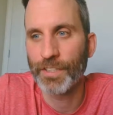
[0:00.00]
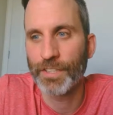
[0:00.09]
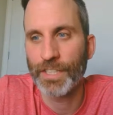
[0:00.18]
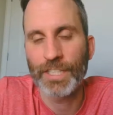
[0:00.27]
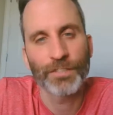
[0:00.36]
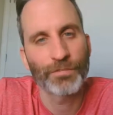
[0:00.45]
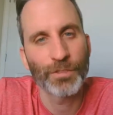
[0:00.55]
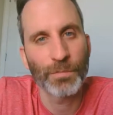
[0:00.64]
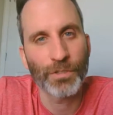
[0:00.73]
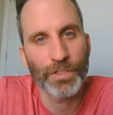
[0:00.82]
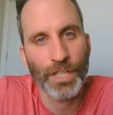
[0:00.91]
needs a few
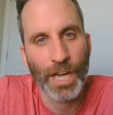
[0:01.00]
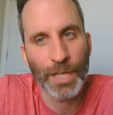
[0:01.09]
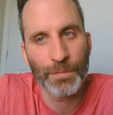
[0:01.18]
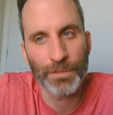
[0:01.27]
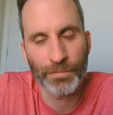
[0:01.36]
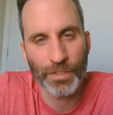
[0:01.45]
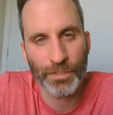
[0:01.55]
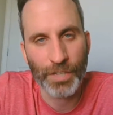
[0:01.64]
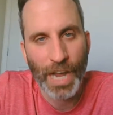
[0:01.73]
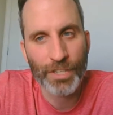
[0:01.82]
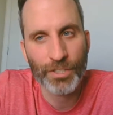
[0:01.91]
more times of
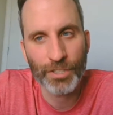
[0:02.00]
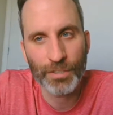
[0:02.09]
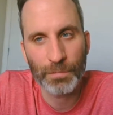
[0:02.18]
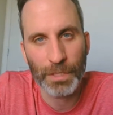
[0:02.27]
interaction,